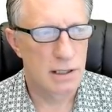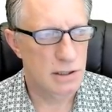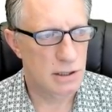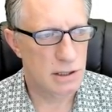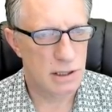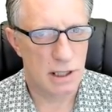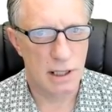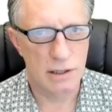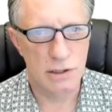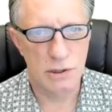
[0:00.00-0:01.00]
Just
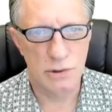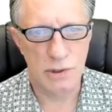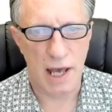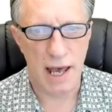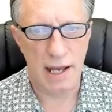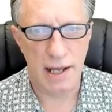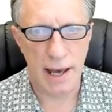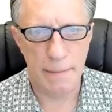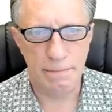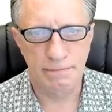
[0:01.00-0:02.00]
uh, choose Add
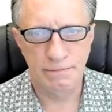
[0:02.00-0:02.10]
App.